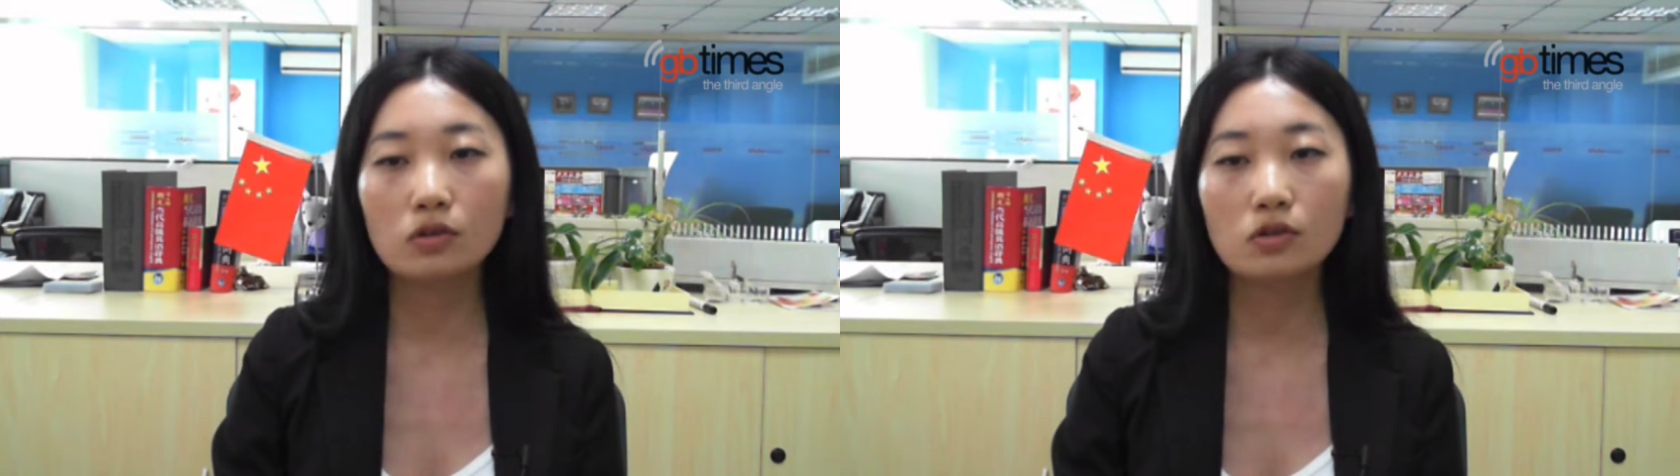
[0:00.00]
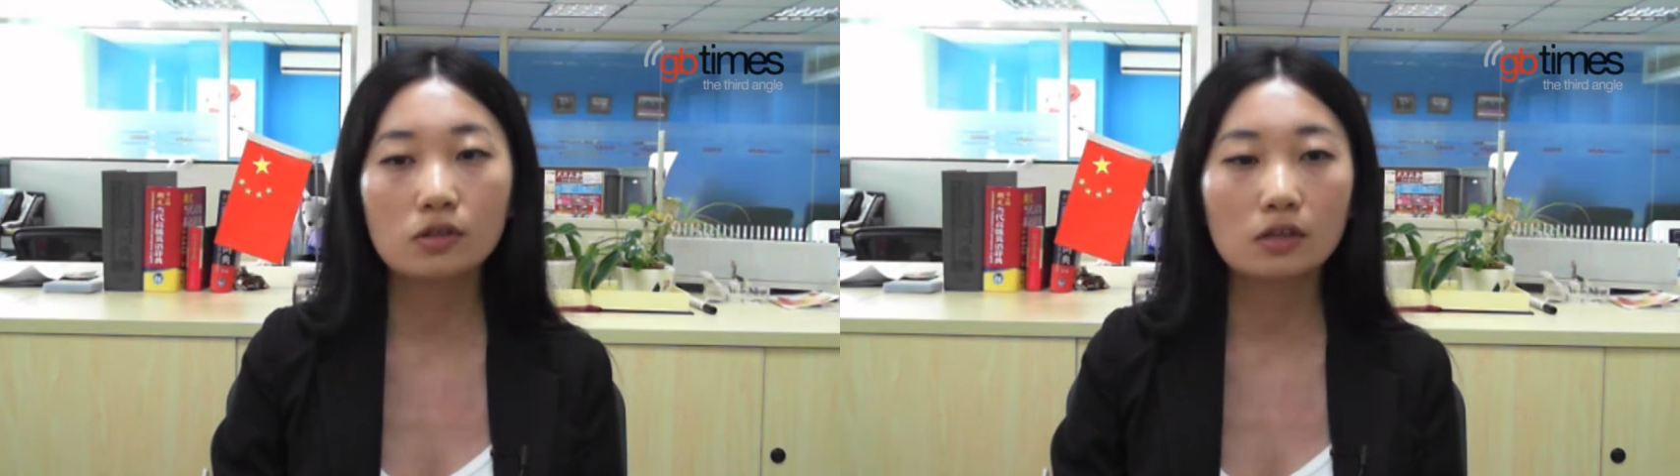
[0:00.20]

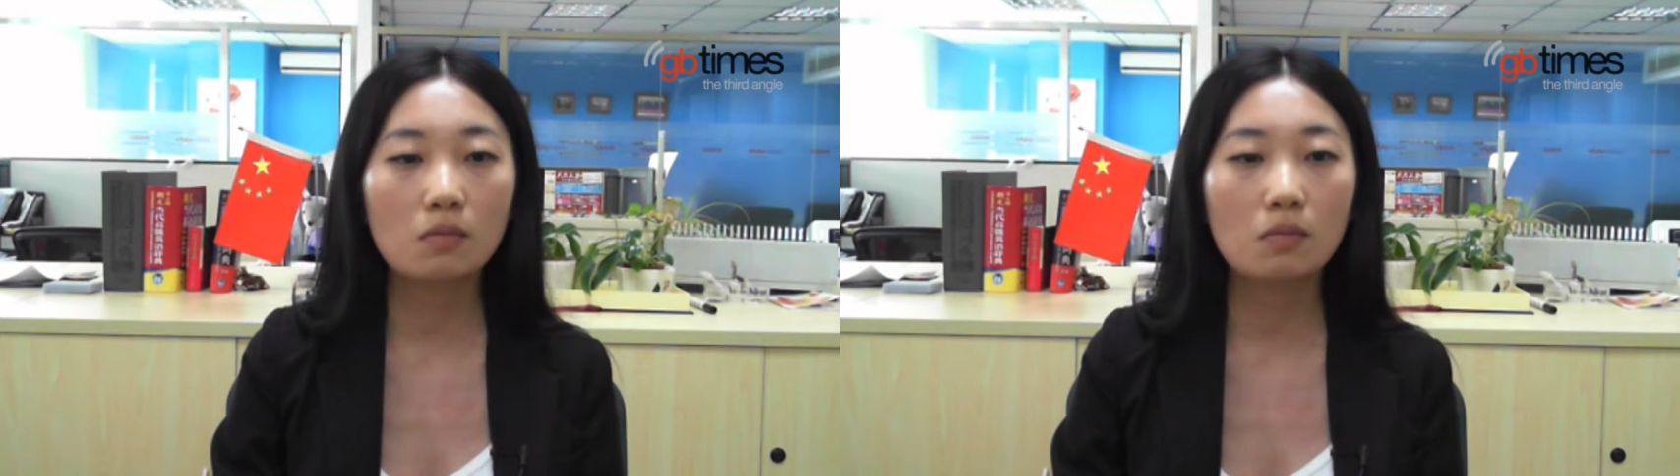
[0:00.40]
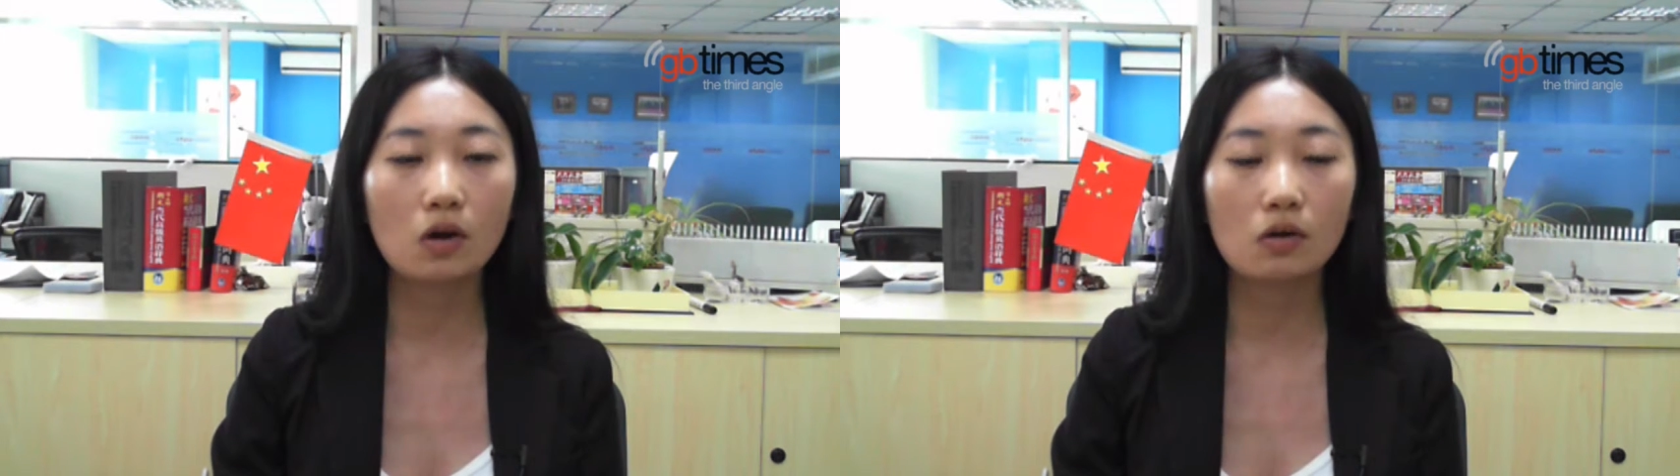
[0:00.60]
New
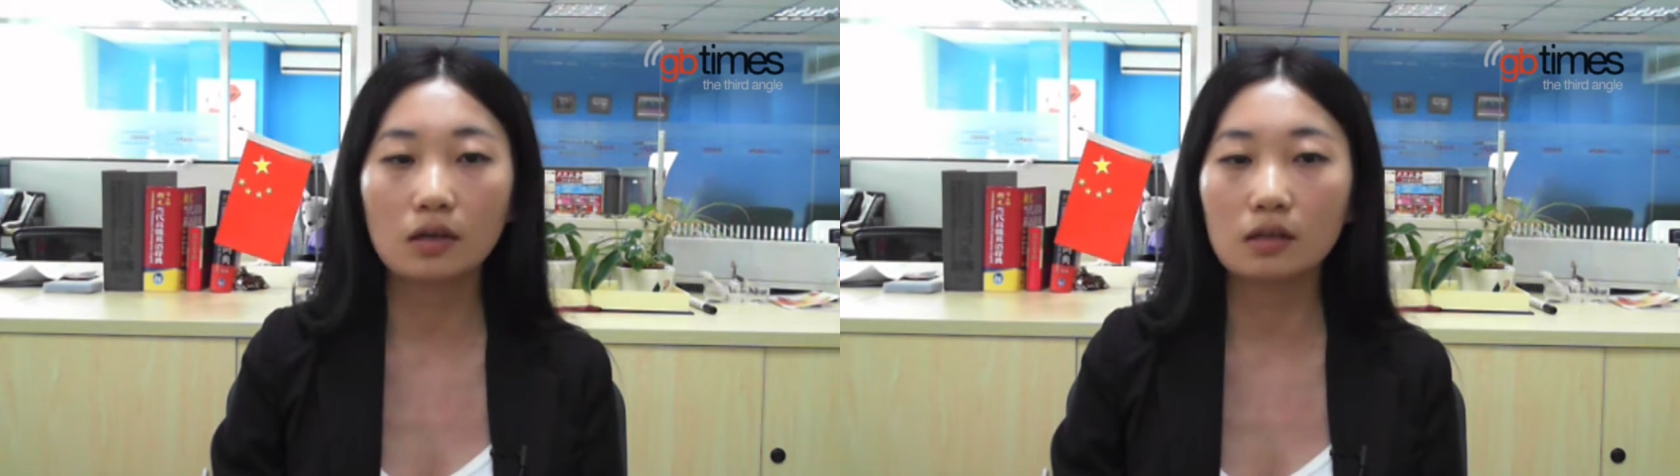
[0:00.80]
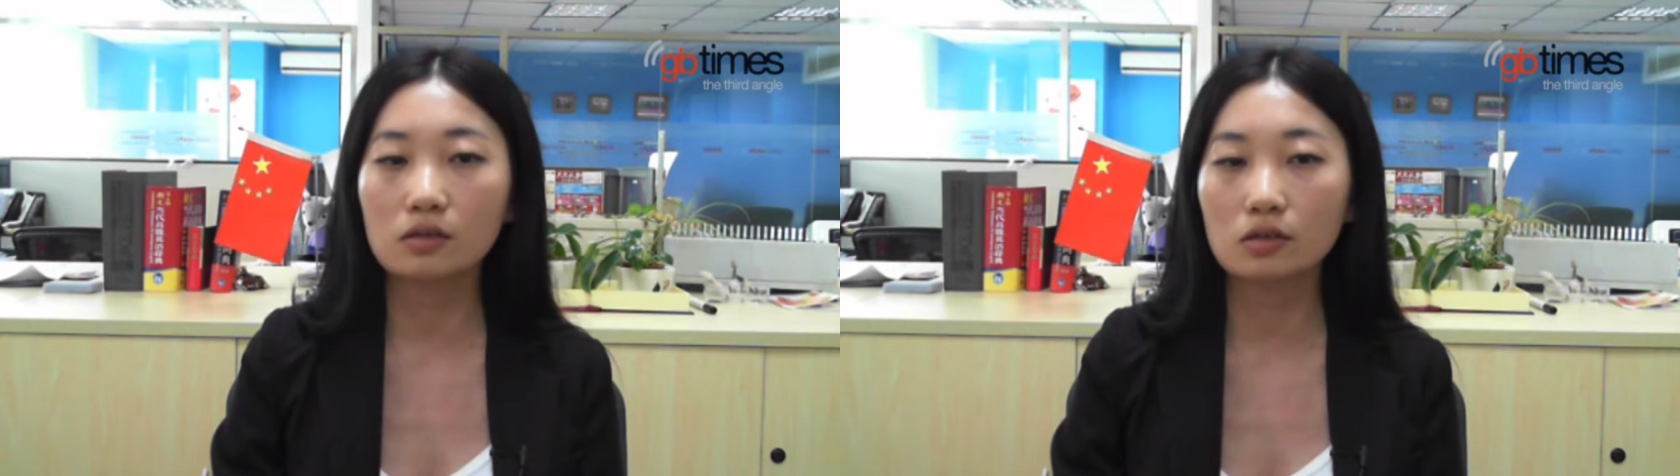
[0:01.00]
Zealand milk
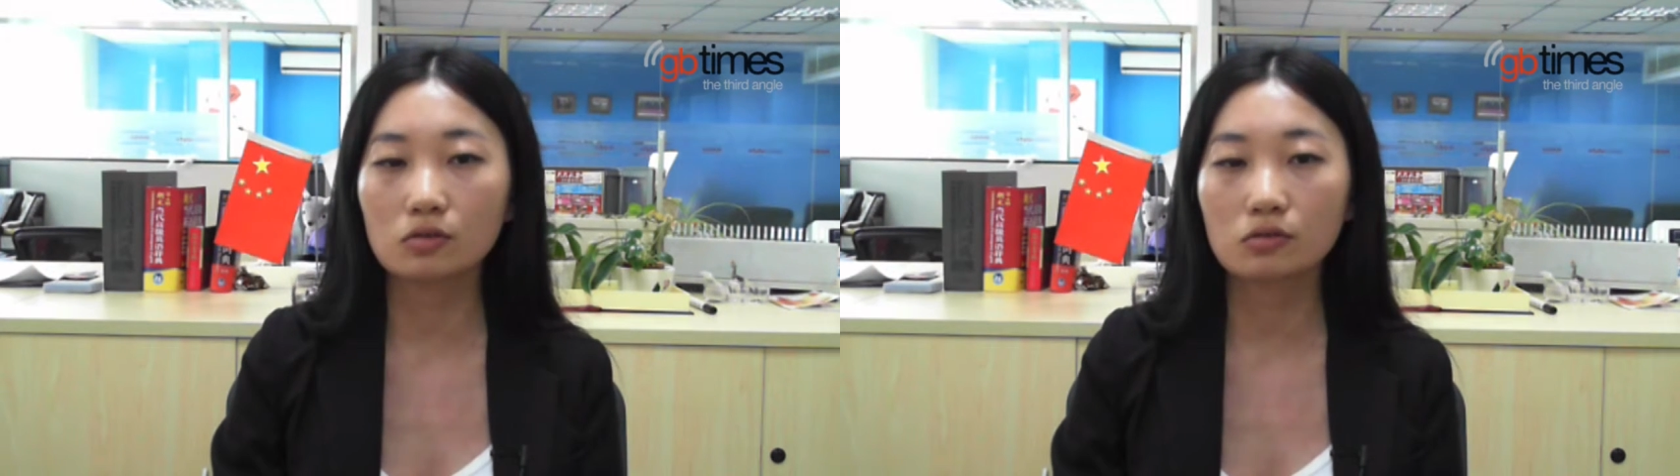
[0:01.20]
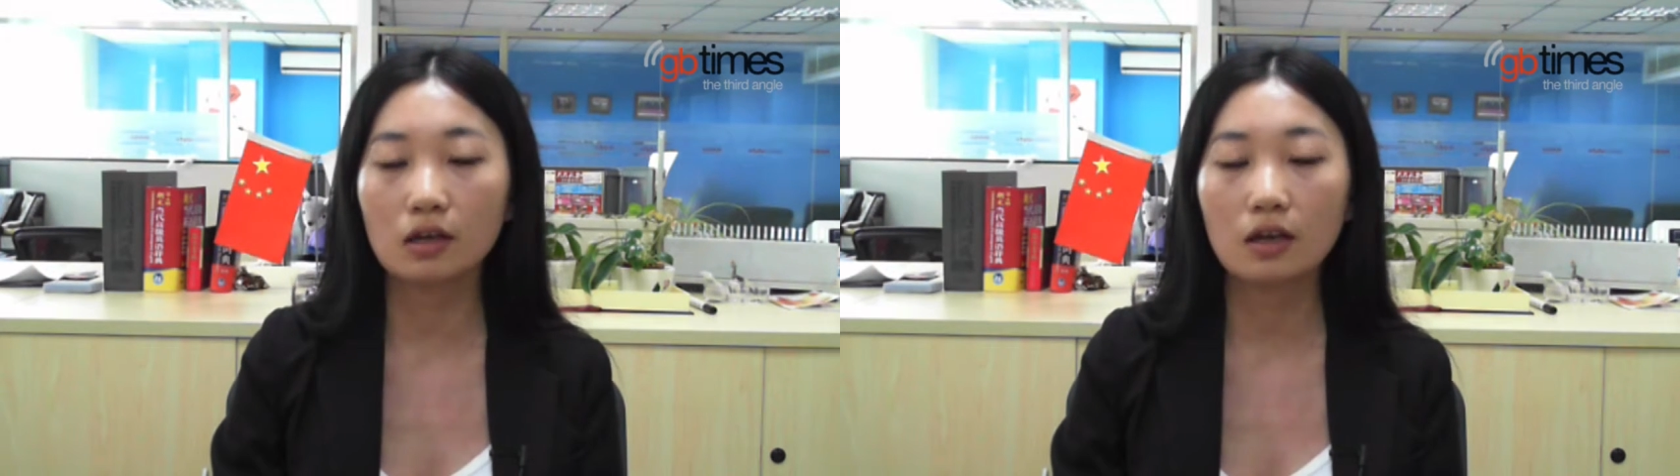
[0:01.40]

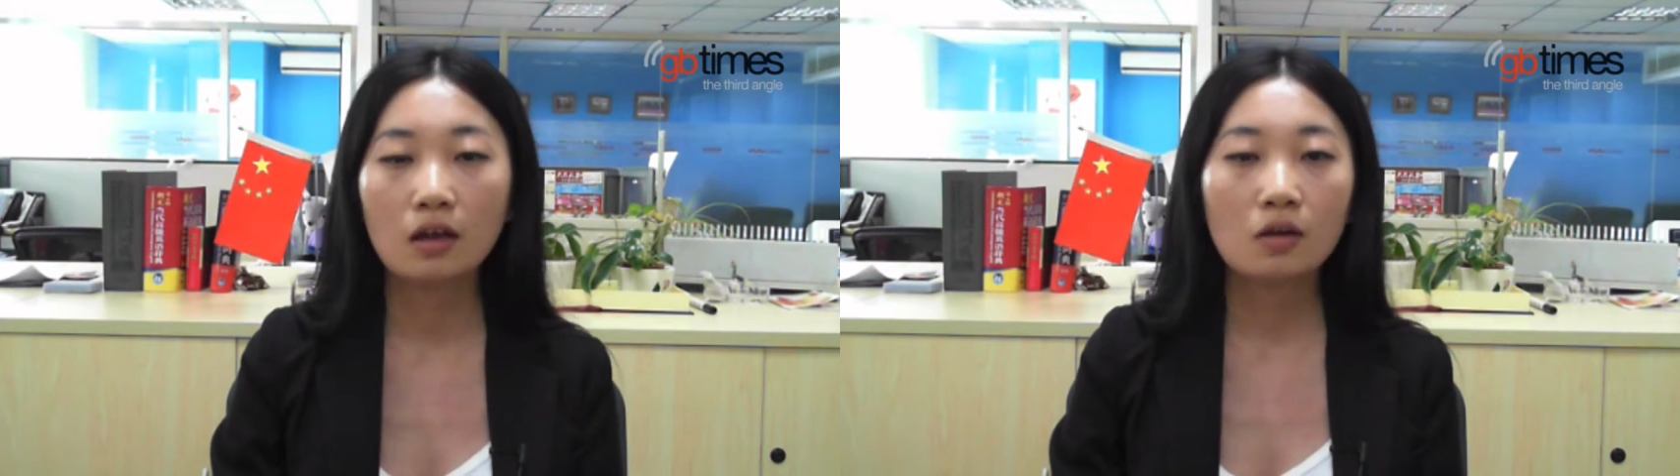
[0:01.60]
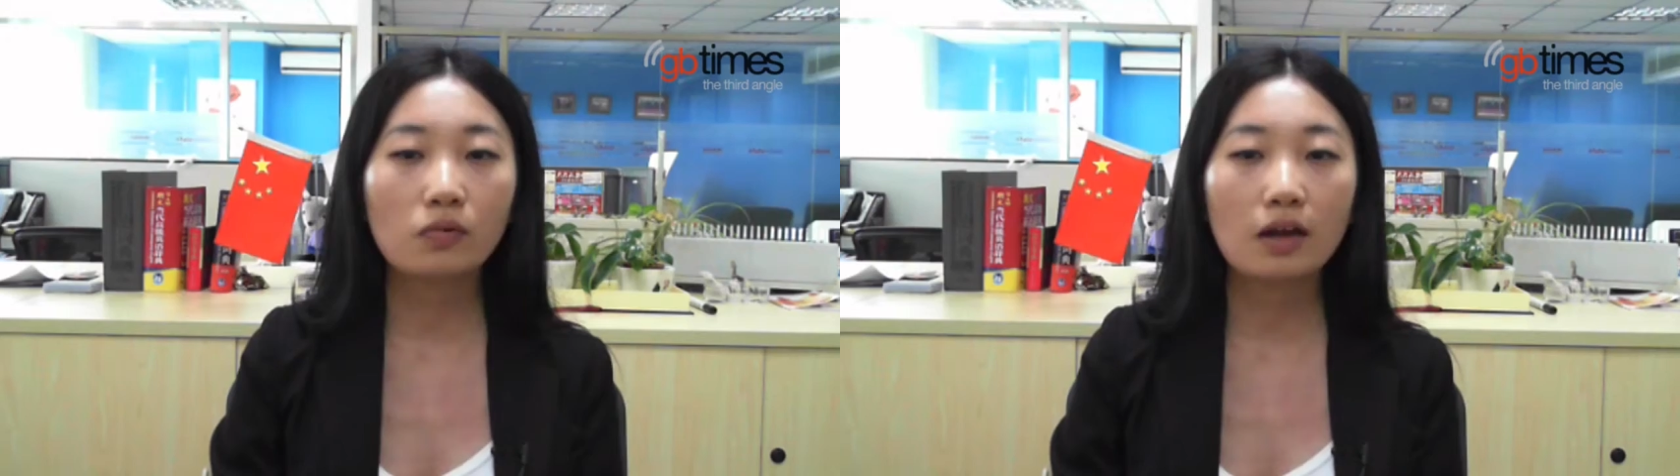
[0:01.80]
industry,
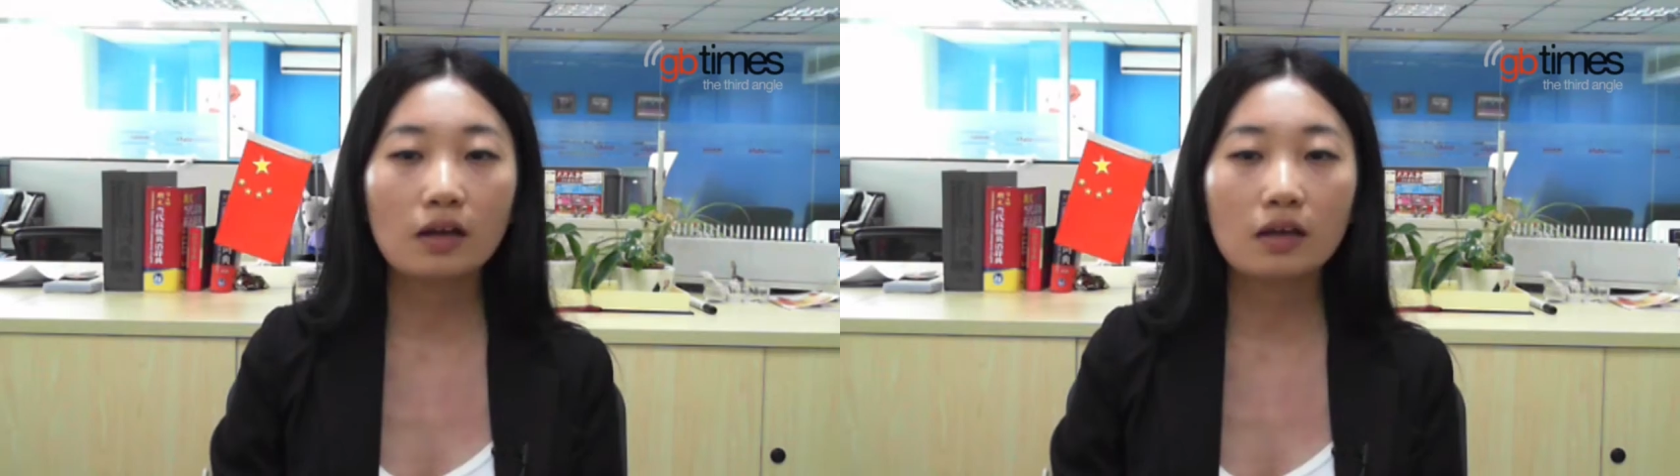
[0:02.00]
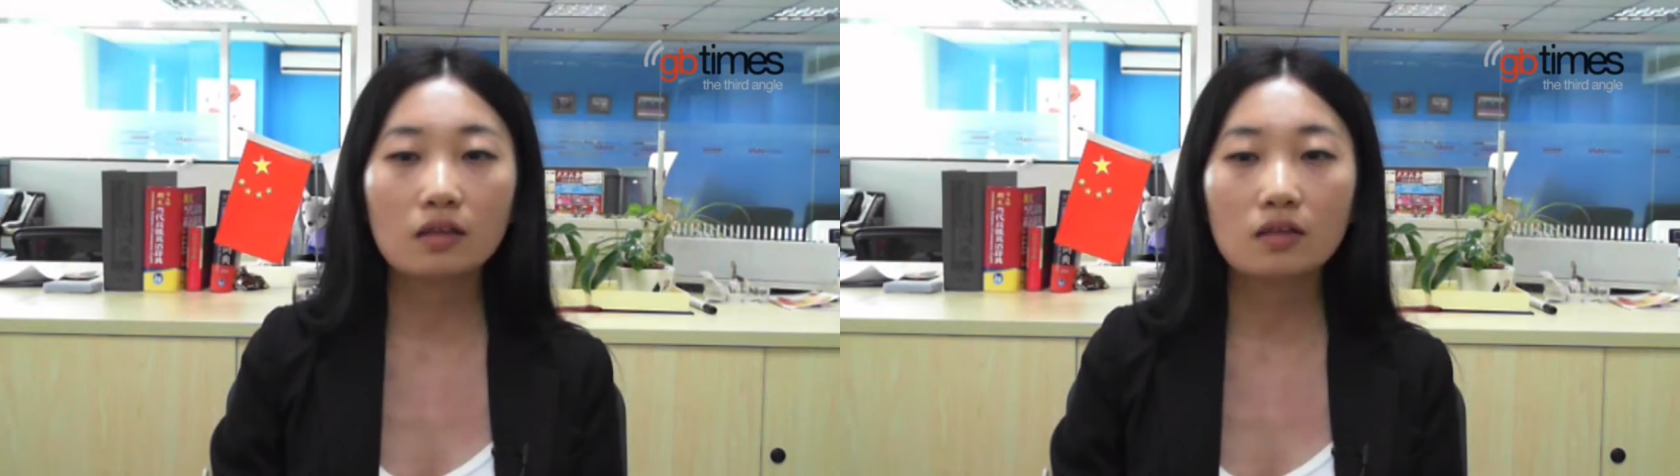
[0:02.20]
breaking the